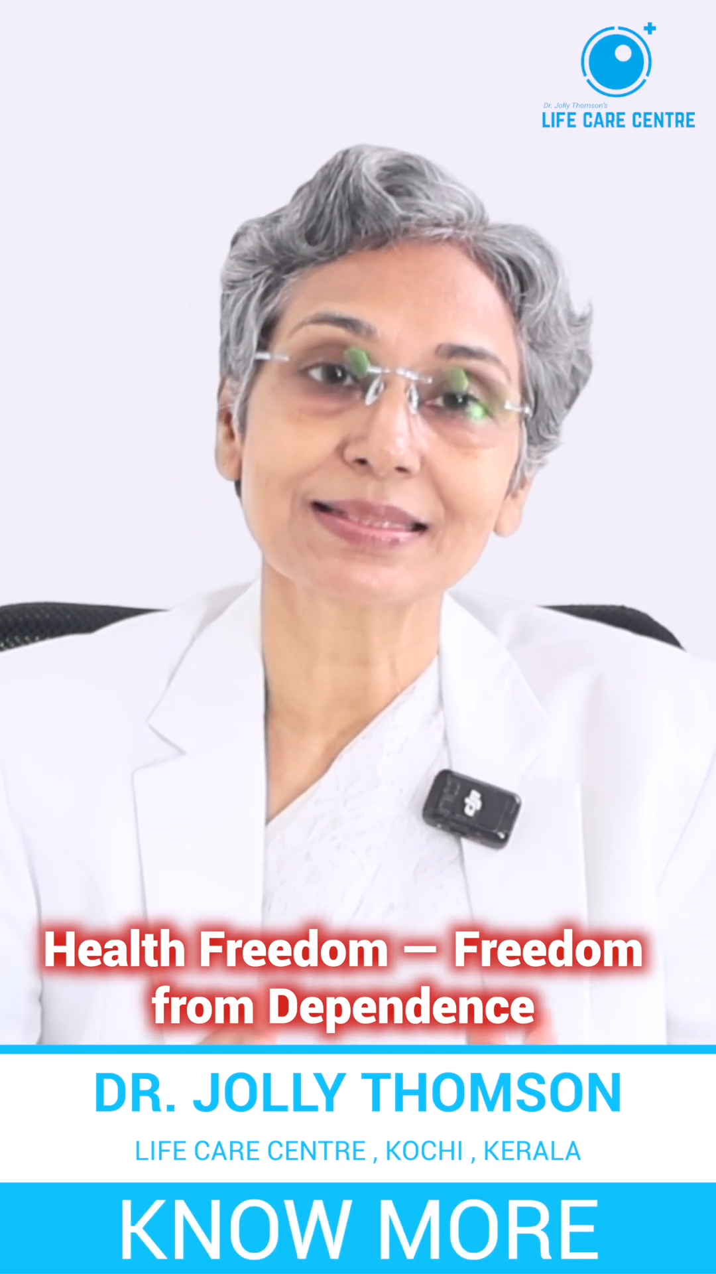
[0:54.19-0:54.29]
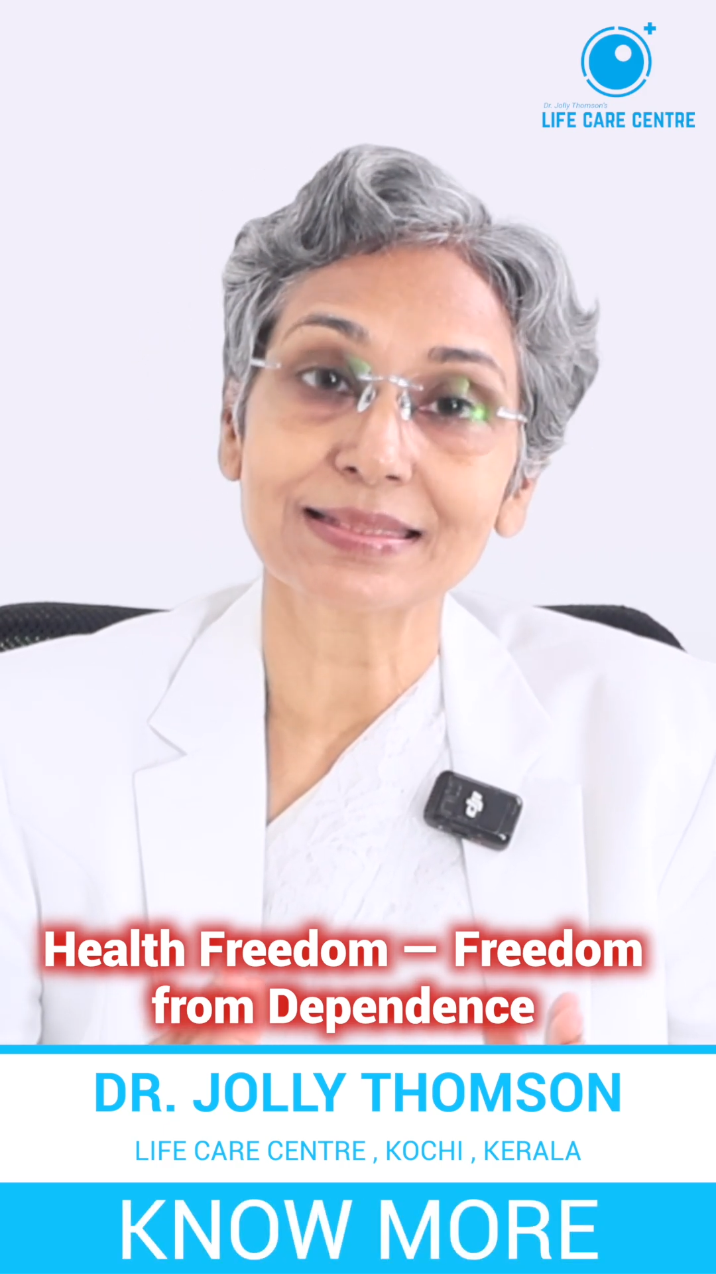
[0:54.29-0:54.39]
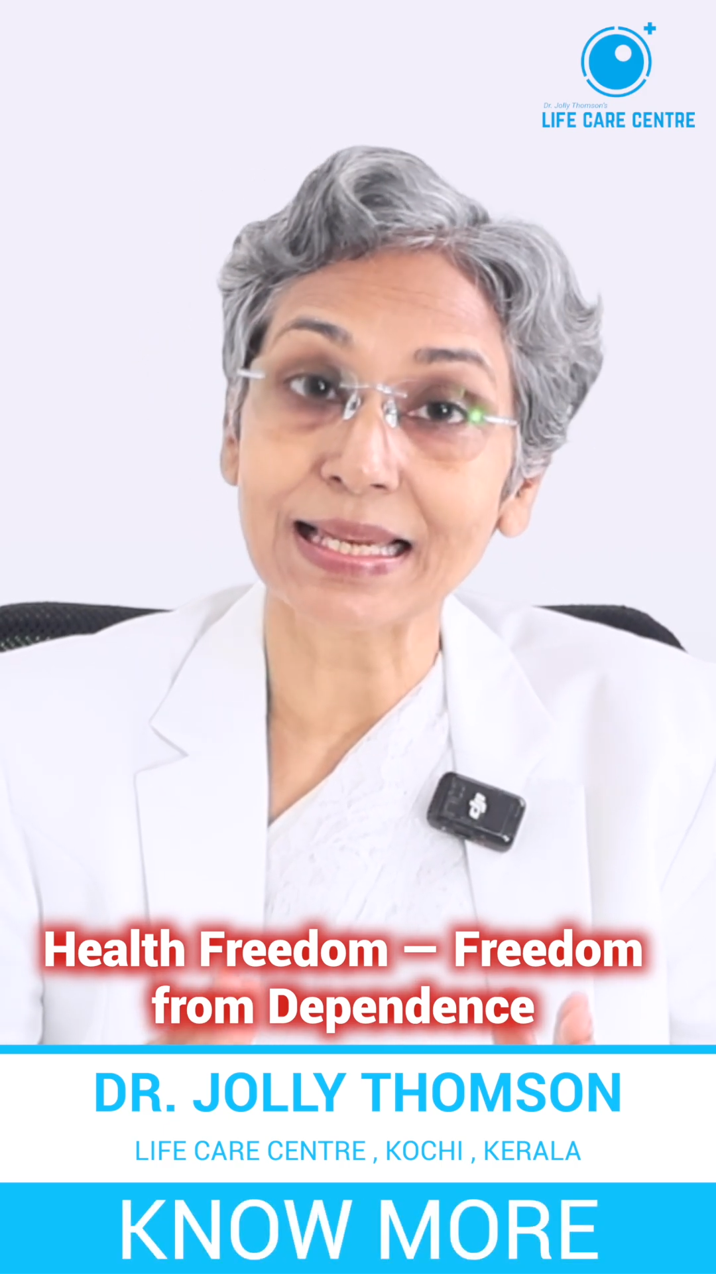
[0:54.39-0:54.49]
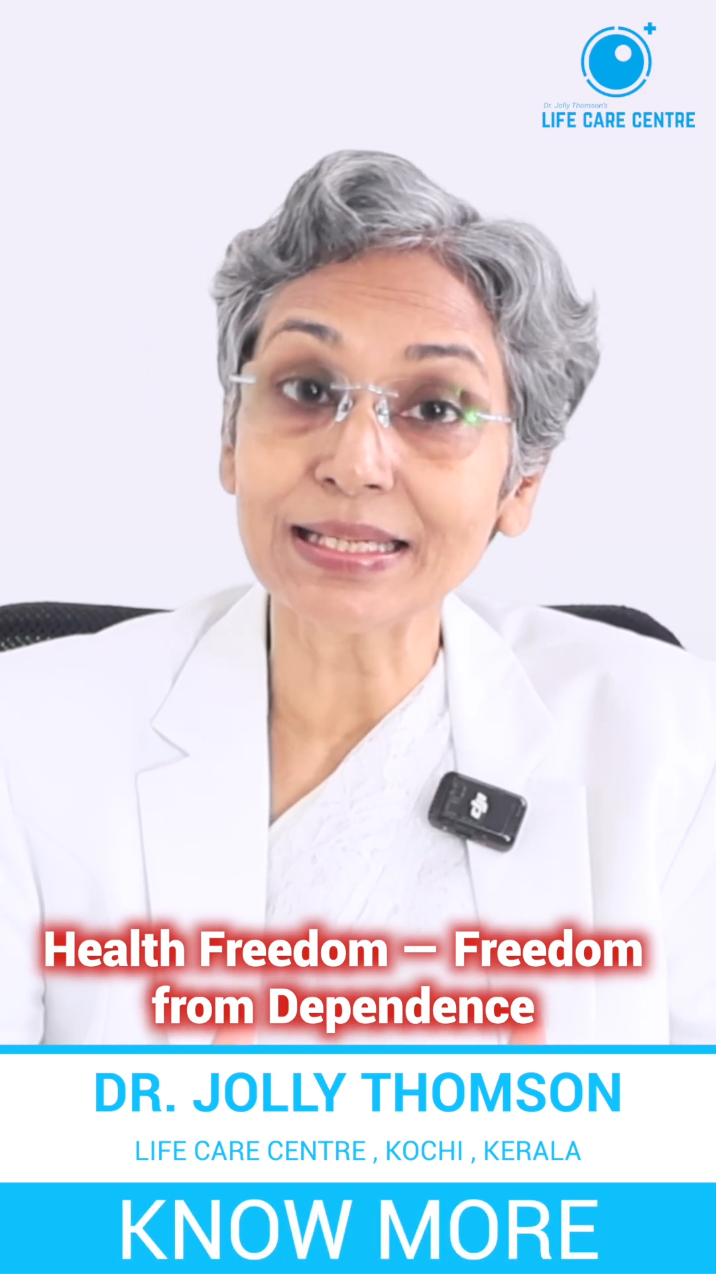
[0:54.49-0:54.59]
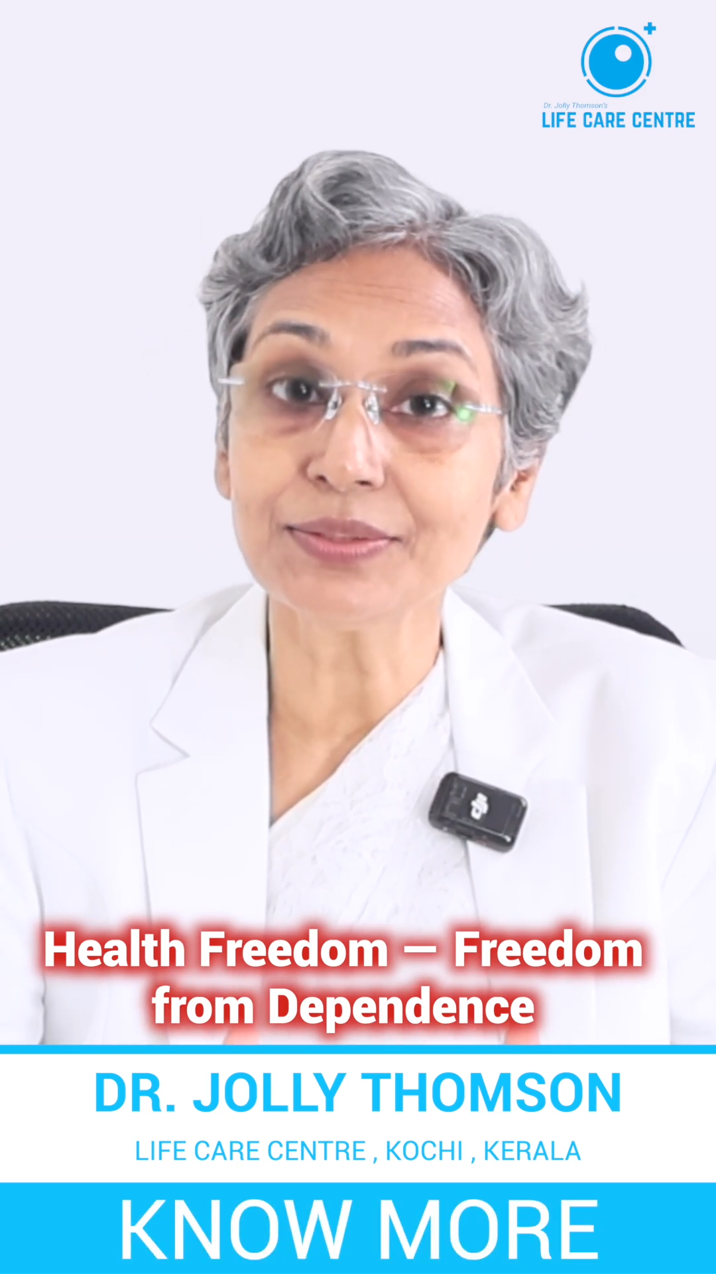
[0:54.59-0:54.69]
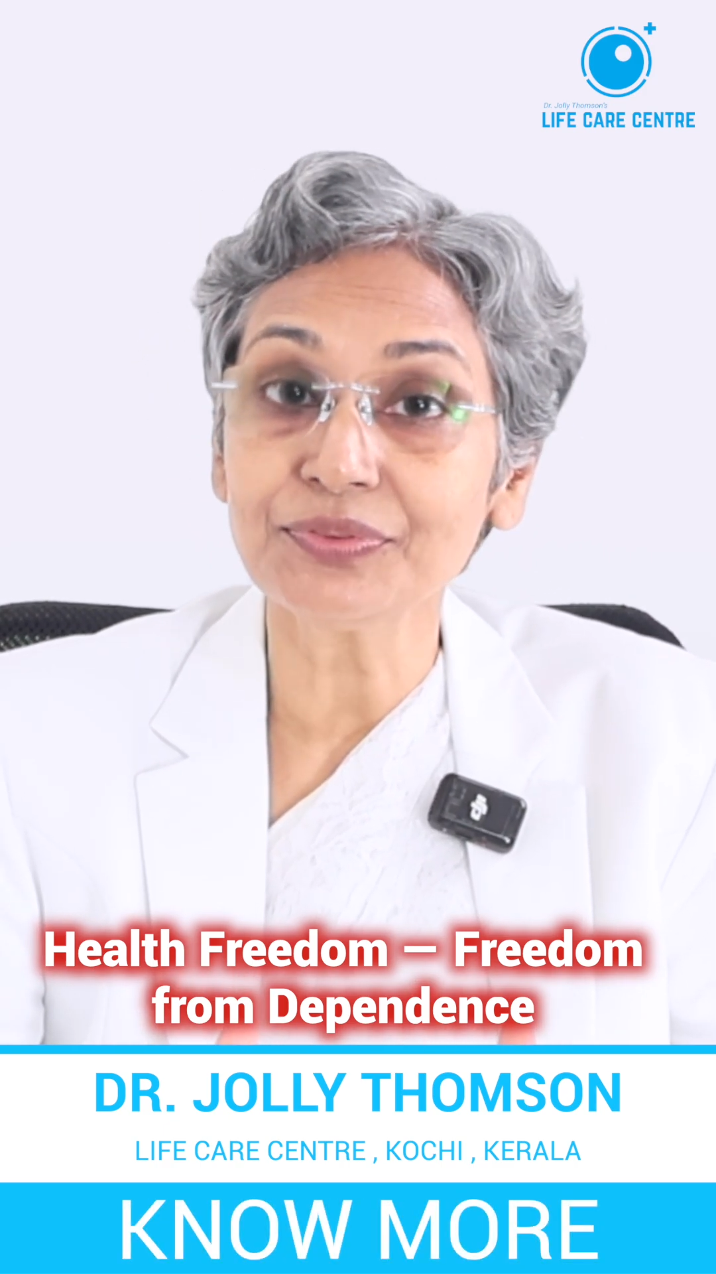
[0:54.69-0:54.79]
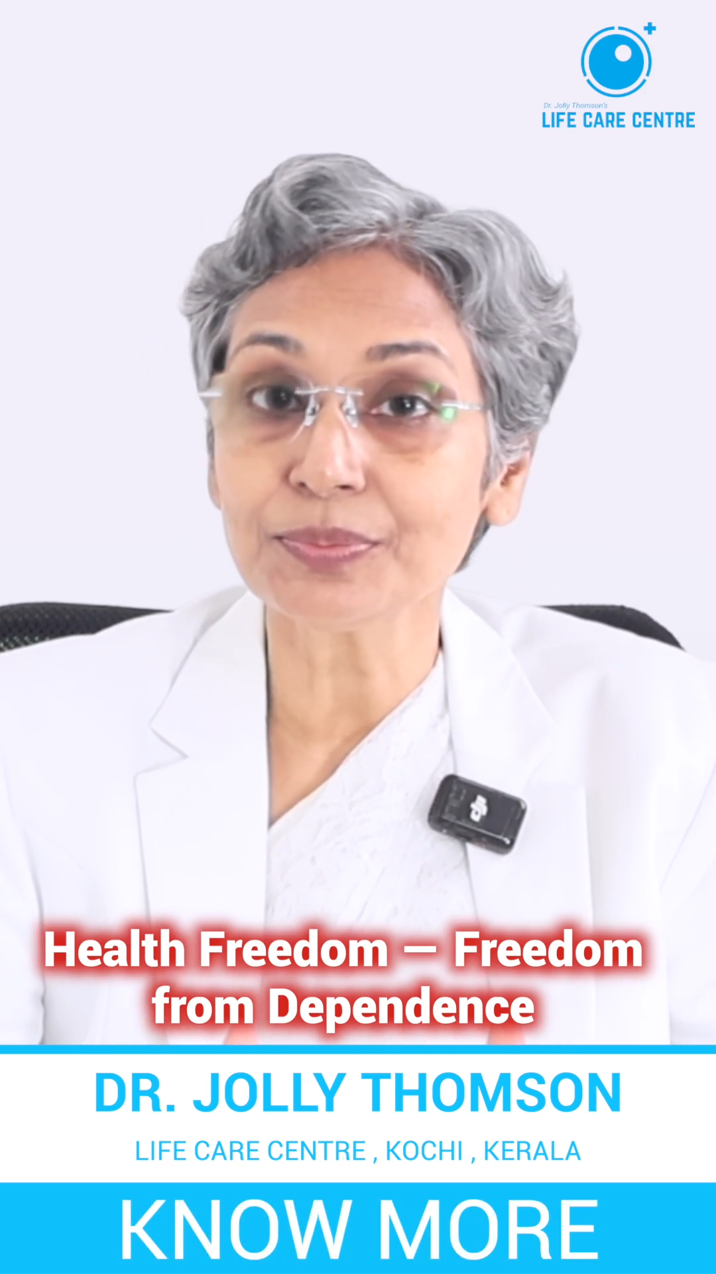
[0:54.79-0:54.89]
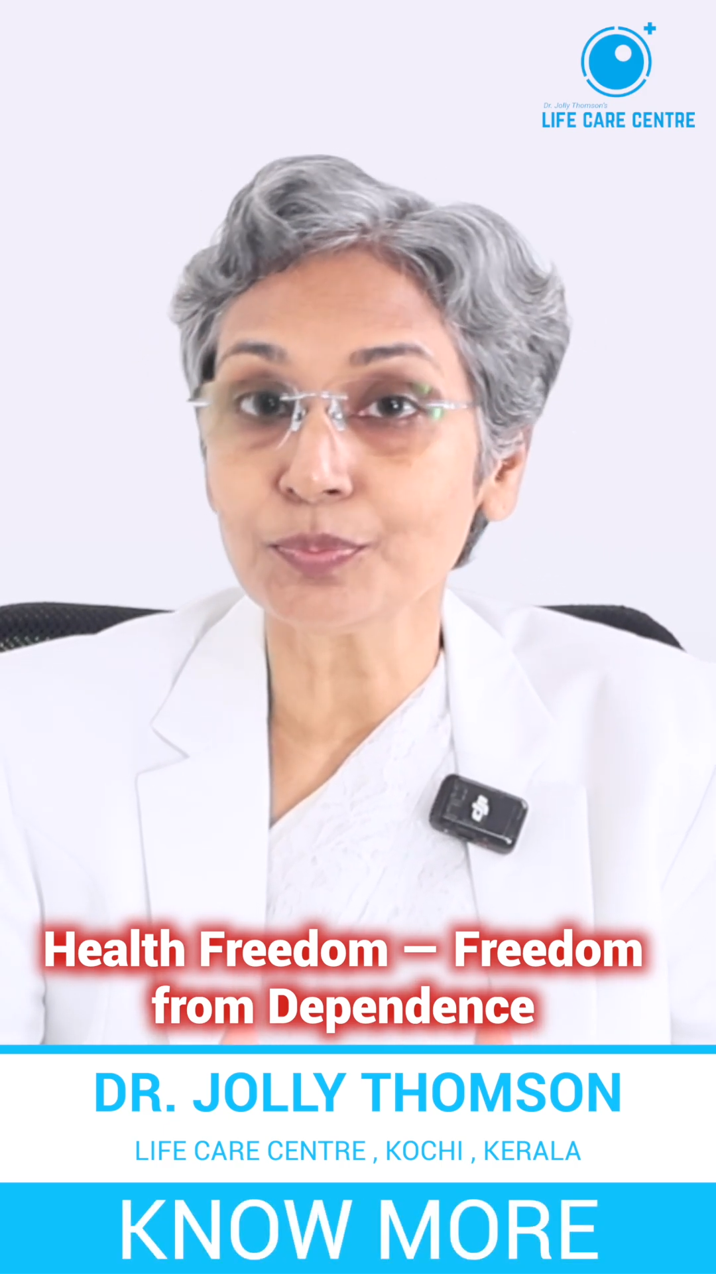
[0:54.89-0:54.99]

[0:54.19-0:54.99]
scientific